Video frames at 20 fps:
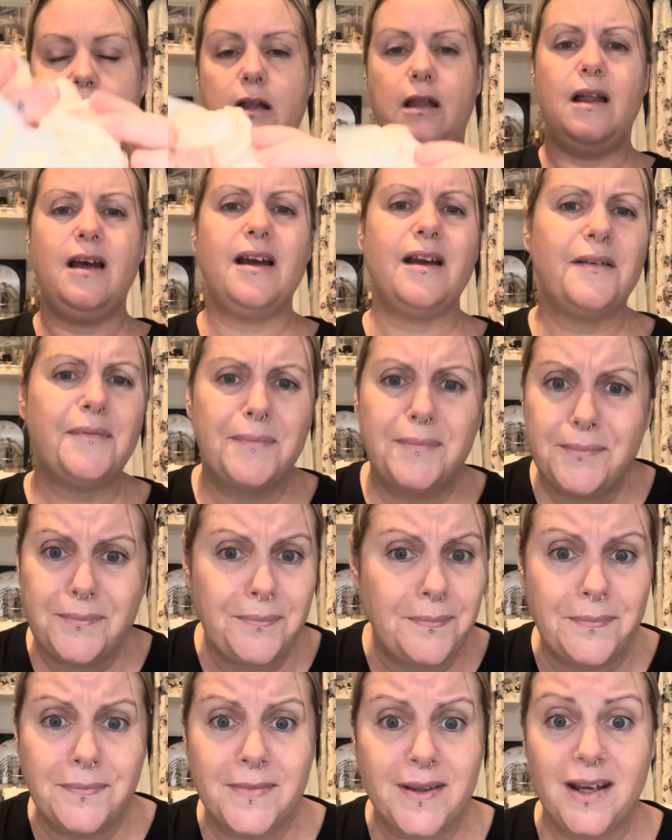Like,
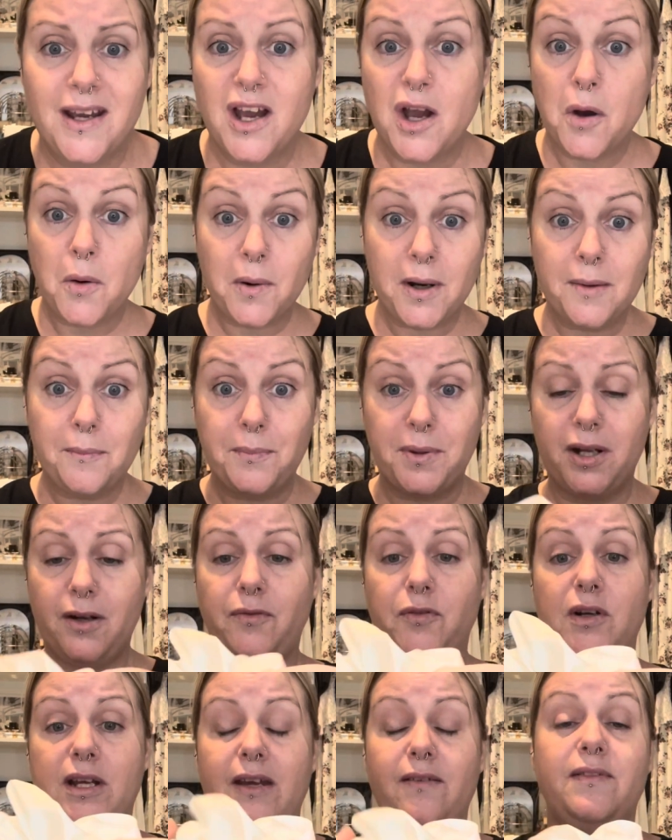what a
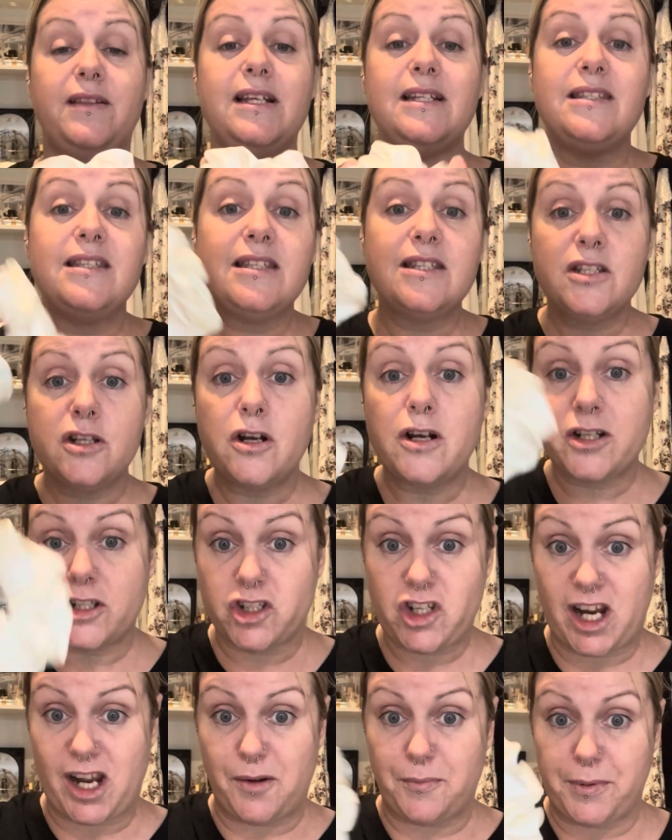beautiful gift. This is not
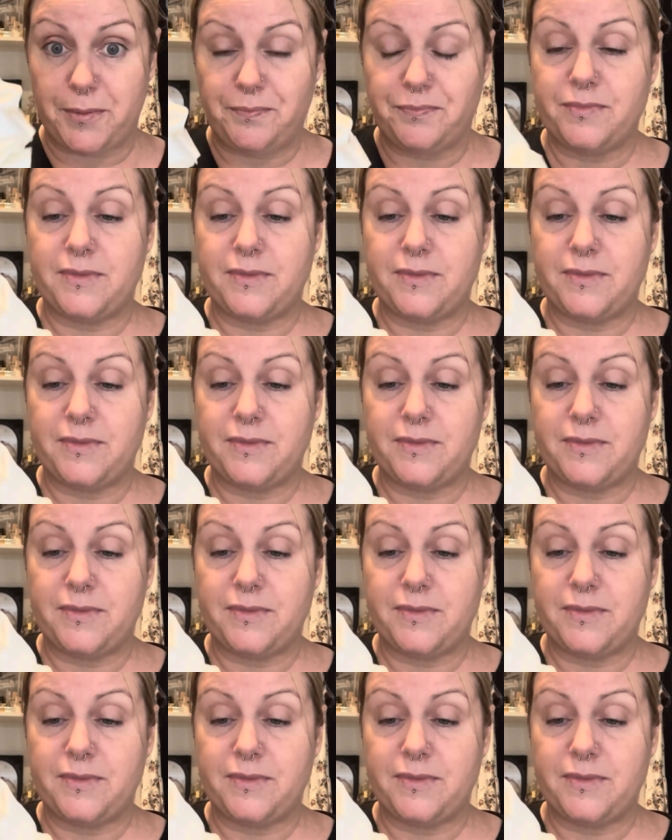cheap.